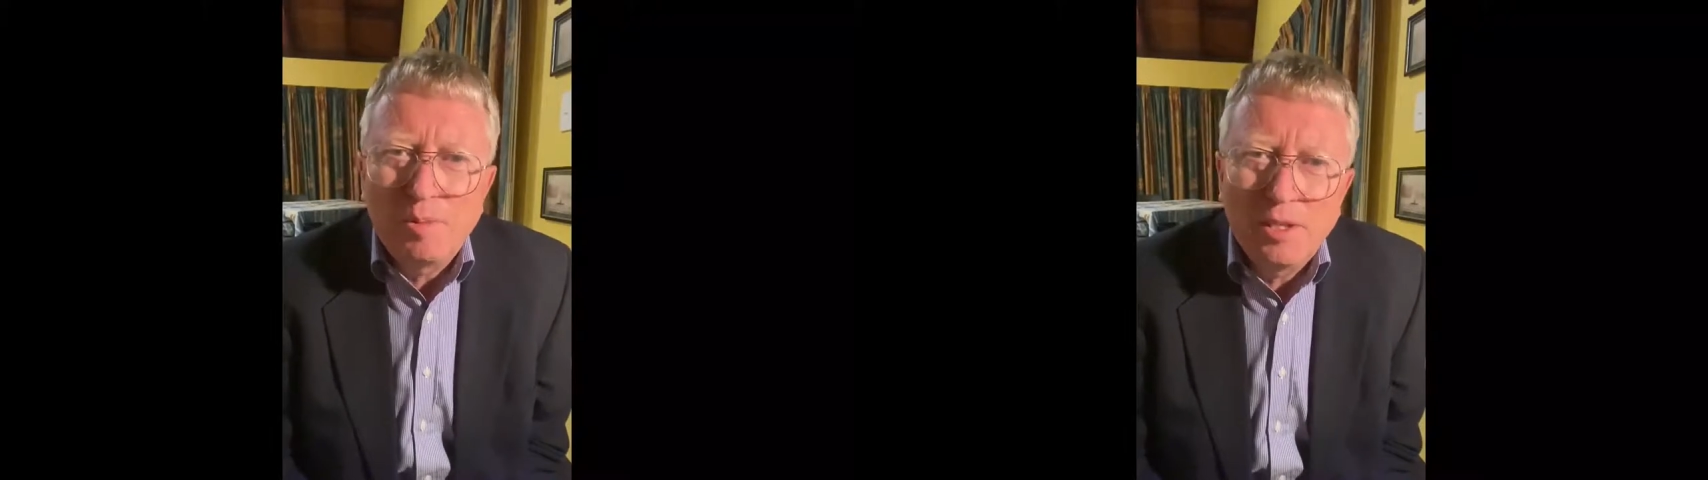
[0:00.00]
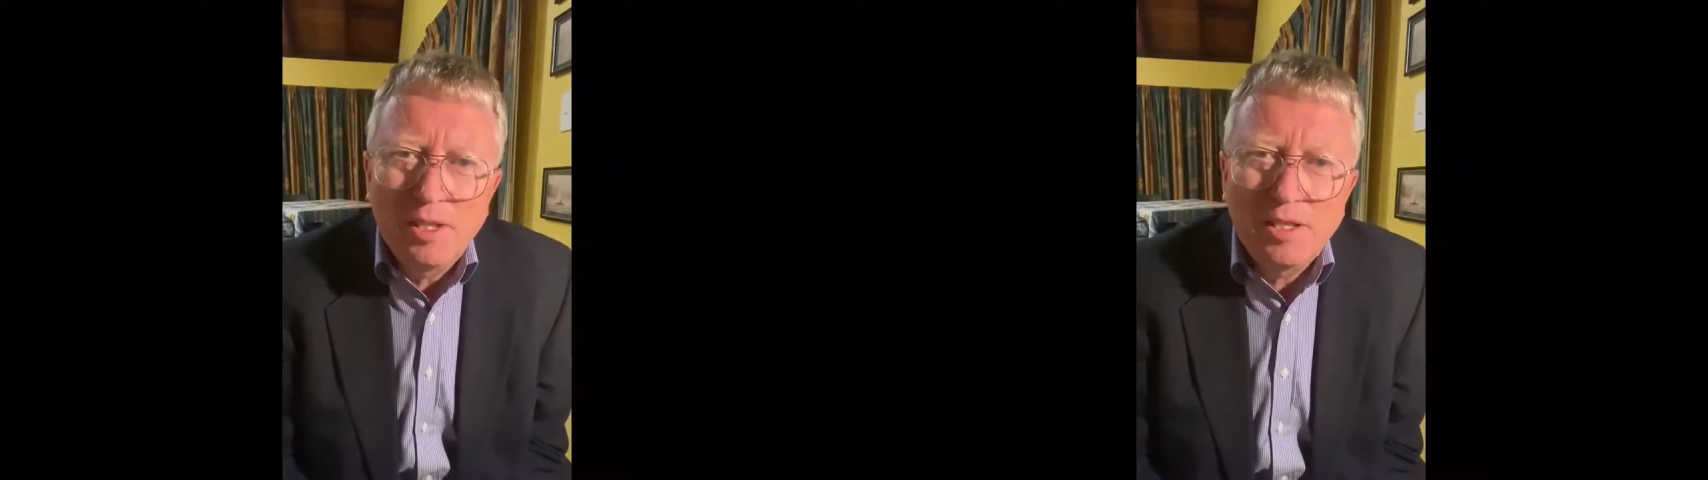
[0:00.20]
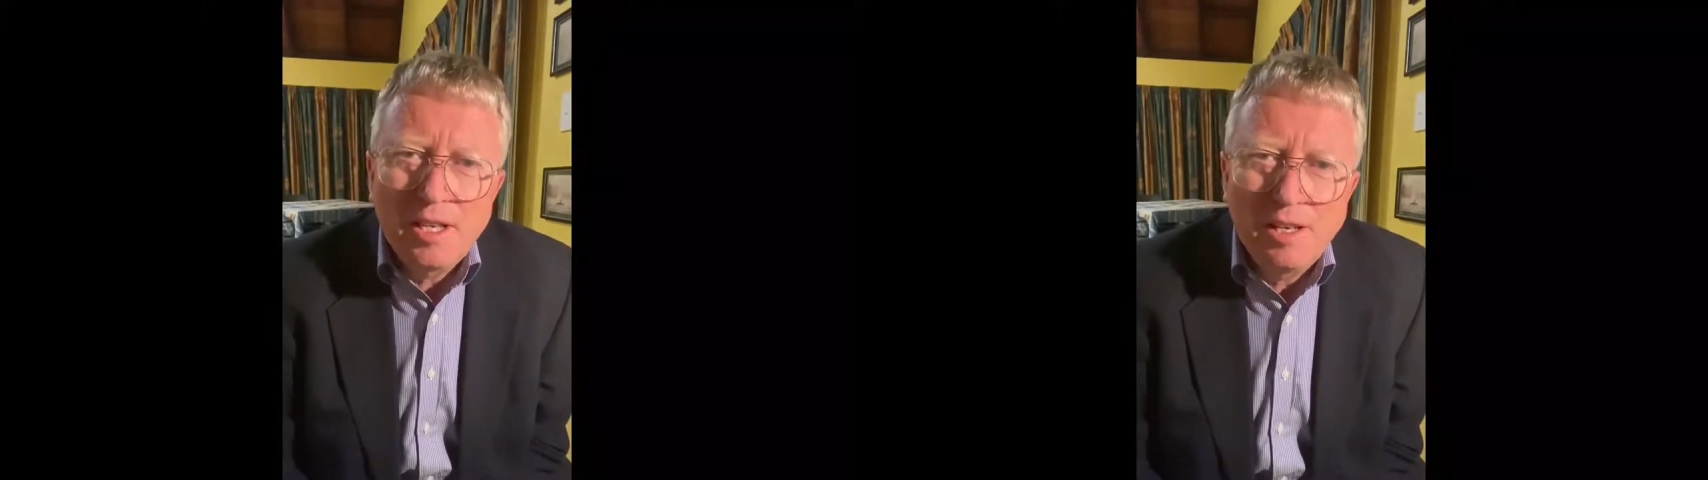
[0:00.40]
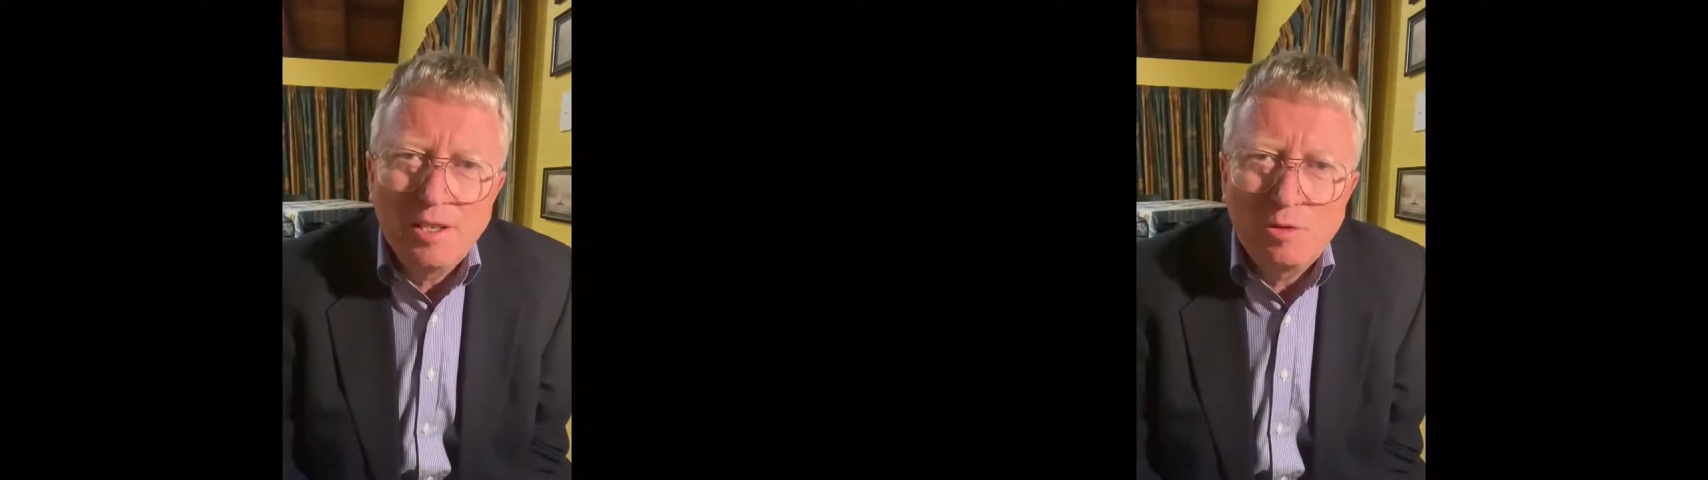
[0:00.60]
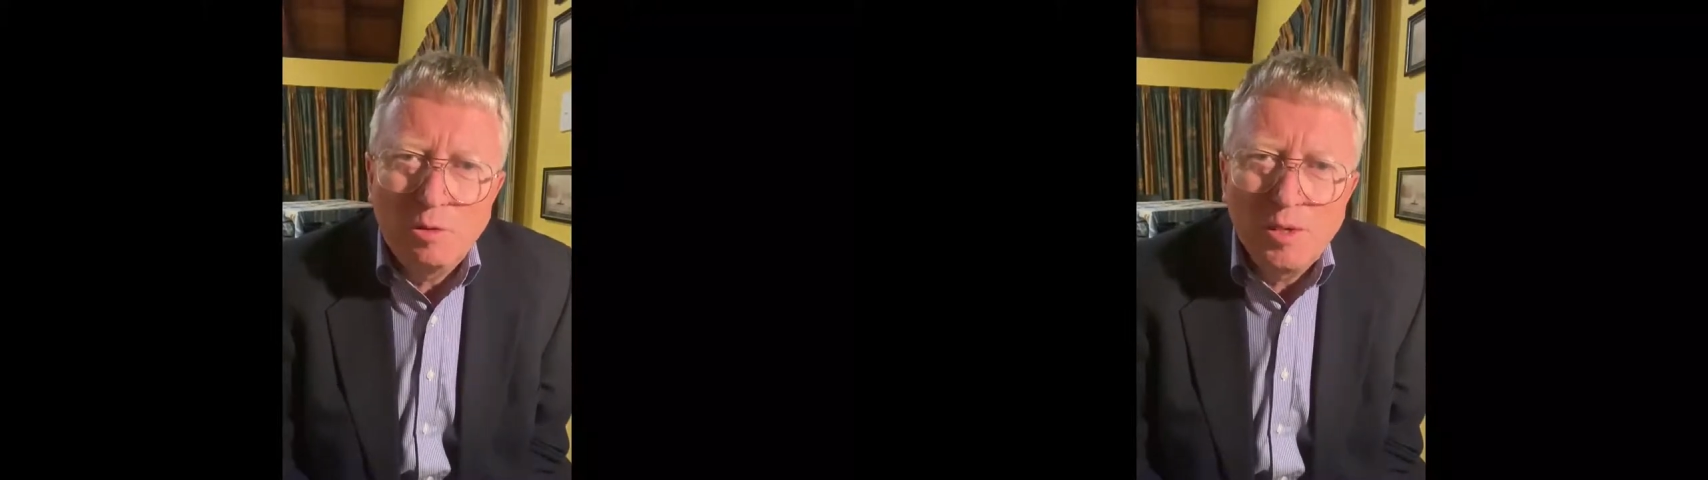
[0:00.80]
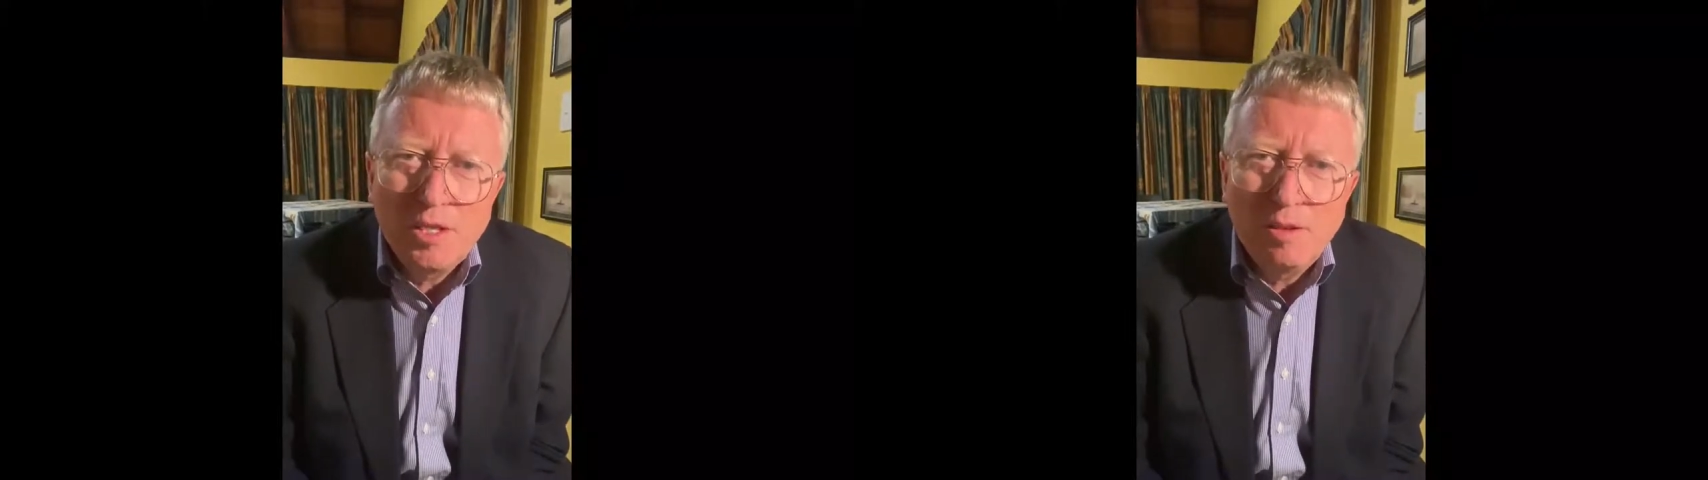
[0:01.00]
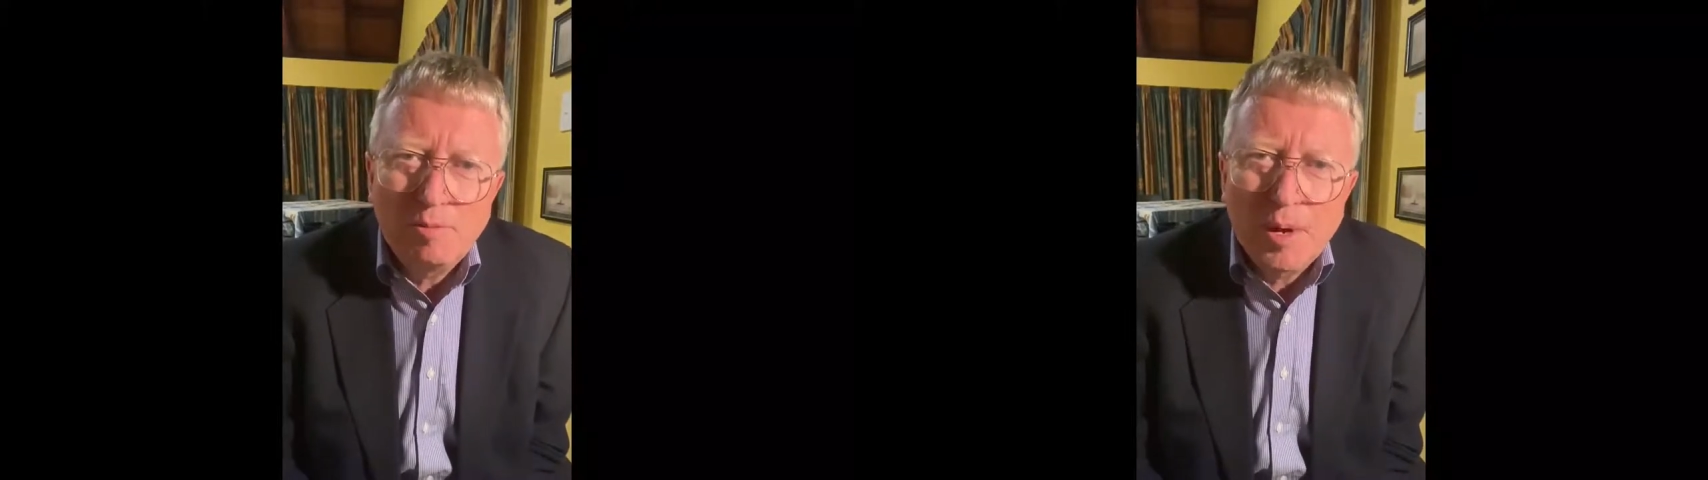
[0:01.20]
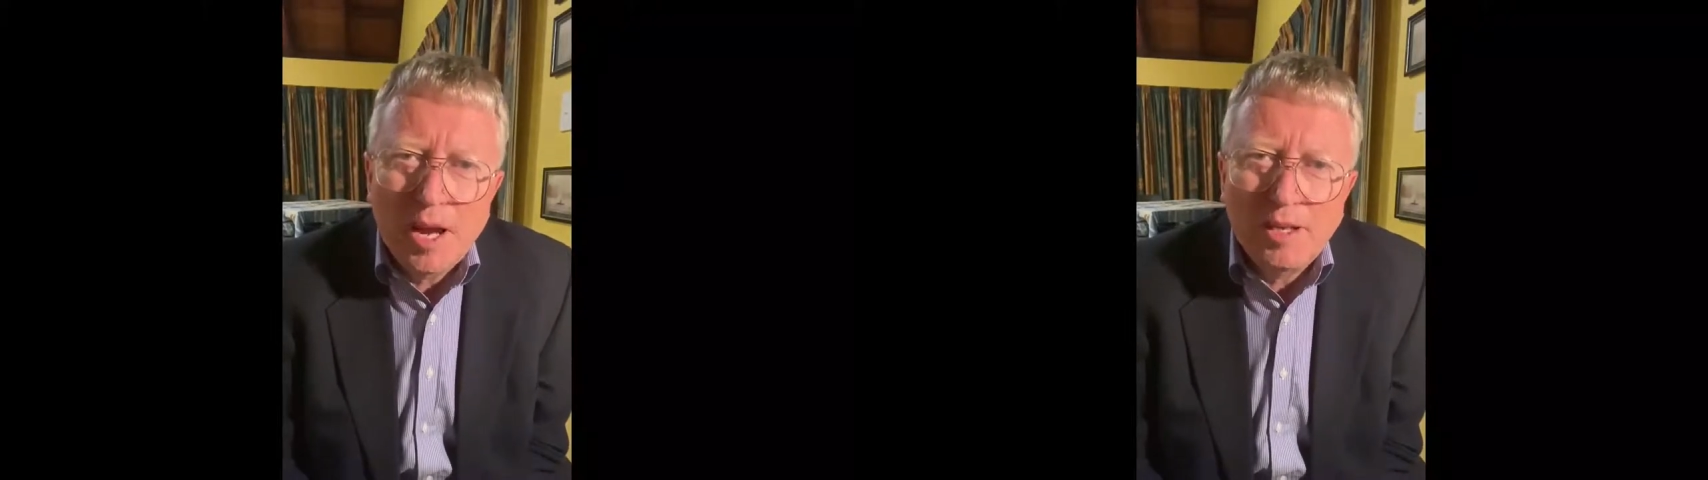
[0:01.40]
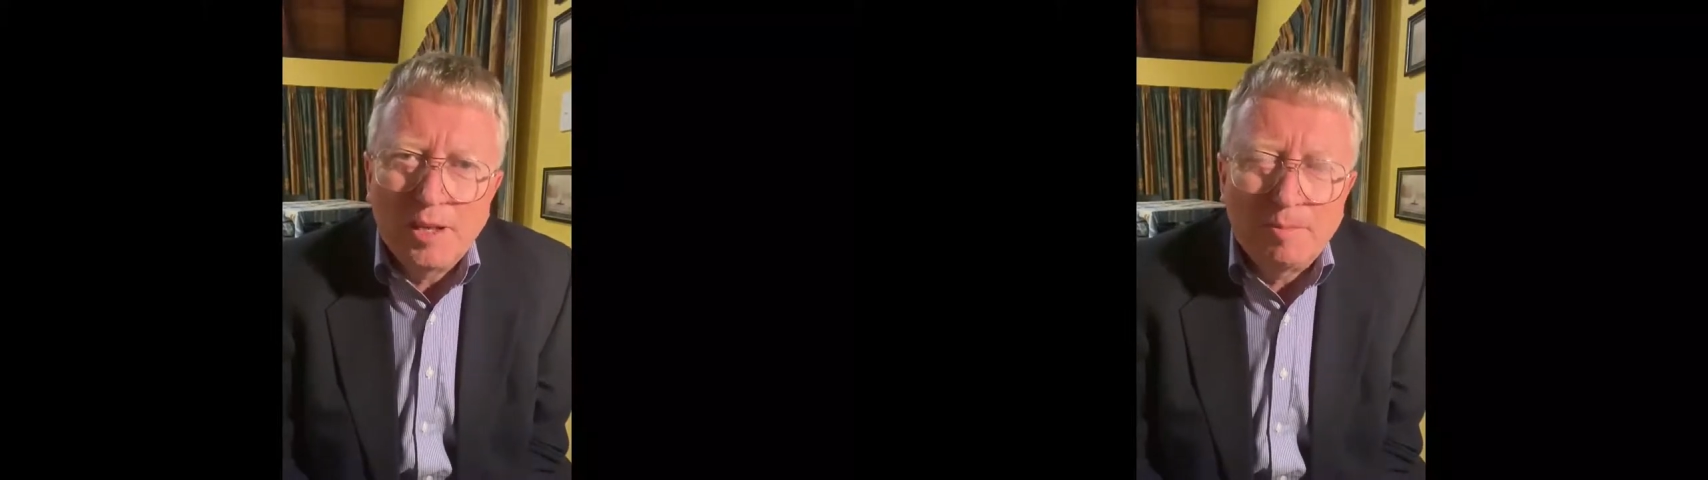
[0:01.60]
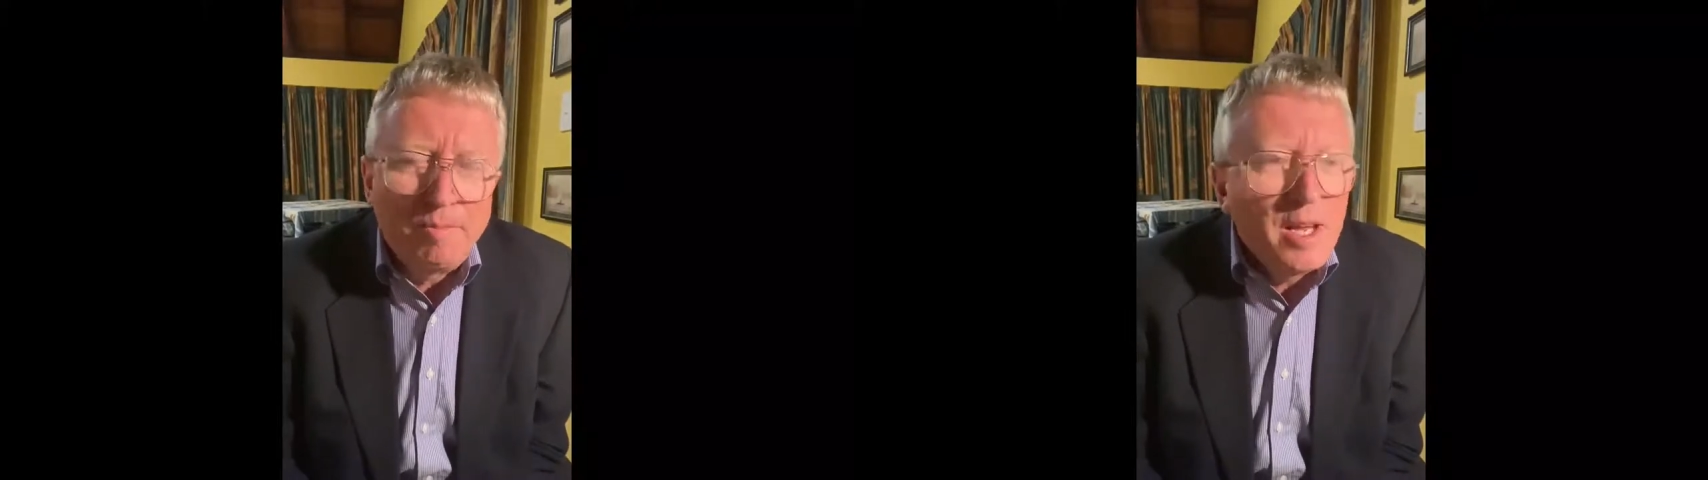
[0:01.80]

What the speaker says: and the Italians will be sent packing.